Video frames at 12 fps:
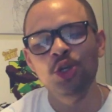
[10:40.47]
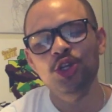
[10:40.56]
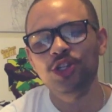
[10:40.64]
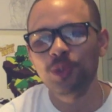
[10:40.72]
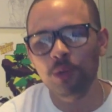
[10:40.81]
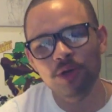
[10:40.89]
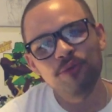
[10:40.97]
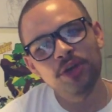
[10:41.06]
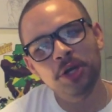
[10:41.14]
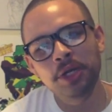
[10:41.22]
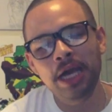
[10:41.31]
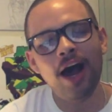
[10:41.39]
So in a
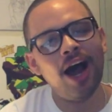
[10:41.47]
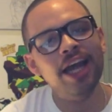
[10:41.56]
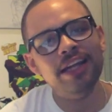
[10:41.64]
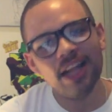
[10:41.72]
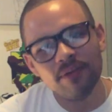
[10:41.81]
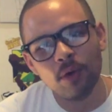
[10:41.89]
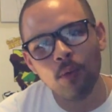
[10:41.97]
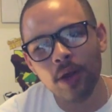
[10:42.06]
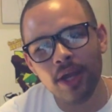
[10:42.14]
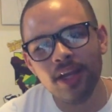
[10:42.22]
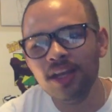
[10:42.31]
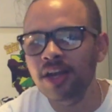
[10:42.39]
very high-level
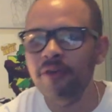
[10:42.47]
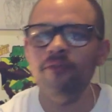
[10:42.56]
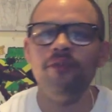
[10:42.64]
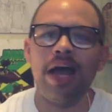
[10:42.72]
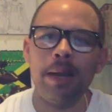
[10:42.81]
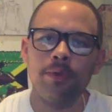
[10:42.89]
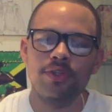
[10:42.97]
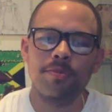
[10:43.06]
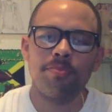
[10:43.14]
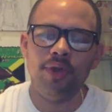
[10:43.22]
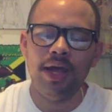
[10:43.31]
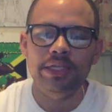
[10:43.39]
way, that was the
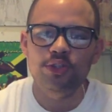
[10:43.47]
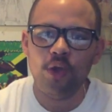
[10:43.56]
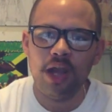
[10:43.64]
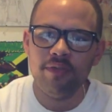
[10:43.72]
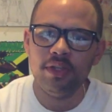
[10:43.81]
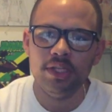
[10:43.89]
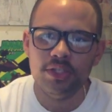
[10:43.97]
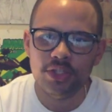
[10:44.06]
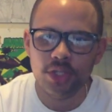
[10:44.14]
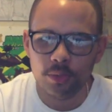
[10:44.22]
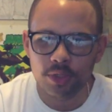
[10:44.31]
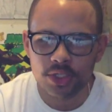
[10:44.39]
plot driving this
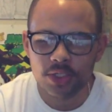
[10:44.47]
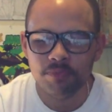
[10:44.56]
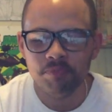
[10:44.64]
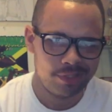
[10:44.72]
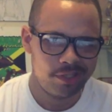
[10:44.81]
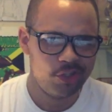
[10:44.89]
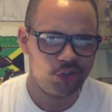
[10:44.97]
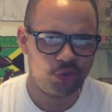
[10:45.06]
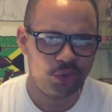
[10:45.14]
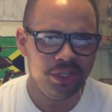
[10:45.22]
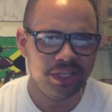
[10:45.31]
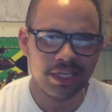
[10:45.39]
series.
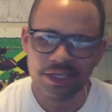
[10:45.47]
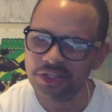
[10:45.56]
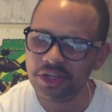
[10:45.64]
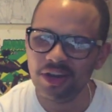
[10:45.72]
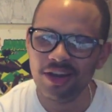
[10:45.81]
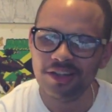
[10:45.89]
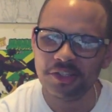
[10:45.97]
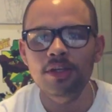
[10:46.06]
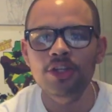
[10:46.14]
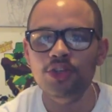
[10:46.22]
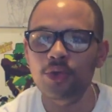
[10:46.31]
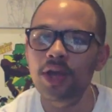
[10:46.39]
Intriguing, is it not?
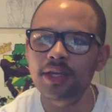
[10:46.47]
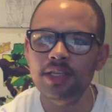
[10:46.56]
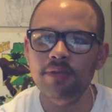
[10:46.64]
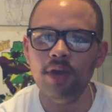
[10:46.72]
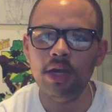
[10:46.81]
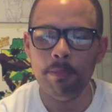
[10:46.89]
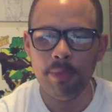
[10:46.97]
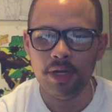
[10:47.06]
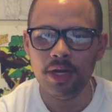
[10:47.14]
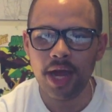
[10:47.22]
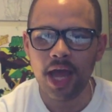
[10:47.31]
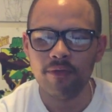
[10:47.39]
So next I've got a
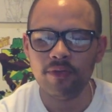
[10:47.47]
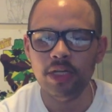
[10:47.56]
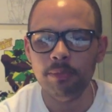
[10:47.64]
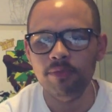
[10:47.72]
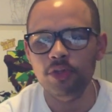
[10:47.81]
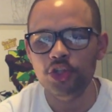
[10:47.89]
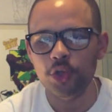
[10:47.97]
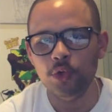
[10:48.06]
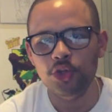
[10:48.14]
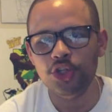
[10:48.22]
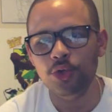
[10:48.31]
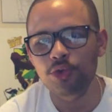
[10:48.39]
1.5-minute clip of the show to
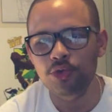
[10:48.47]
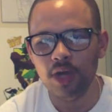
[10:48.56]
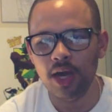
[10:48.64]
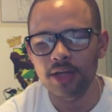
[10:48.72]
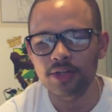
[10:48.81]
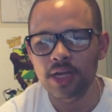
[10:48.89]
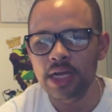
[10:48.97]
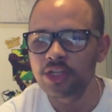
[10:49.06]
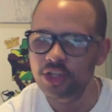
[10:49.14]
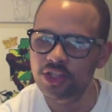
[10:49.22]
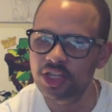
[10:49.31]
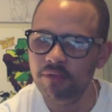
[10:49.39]
show you guys,
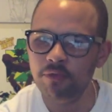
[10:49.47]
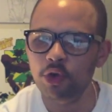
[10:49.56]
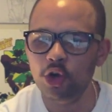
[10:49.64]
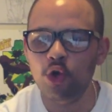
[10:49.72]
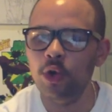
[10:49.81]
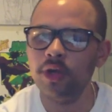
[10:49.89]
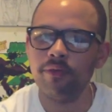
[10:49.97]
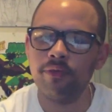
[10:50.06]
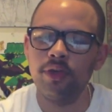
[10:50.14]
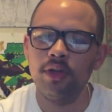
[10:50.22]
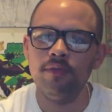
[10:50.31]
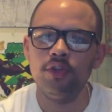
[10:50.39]
just to give you a quick
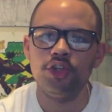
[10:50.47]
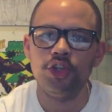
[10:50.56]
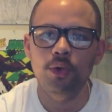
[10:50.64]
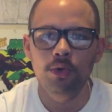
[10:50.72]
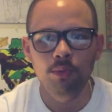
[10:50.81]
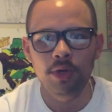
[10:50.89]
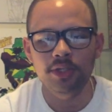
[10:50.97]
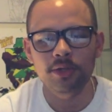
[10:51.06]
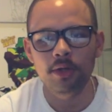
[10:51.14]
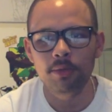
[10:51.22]
feel of the show and what it's all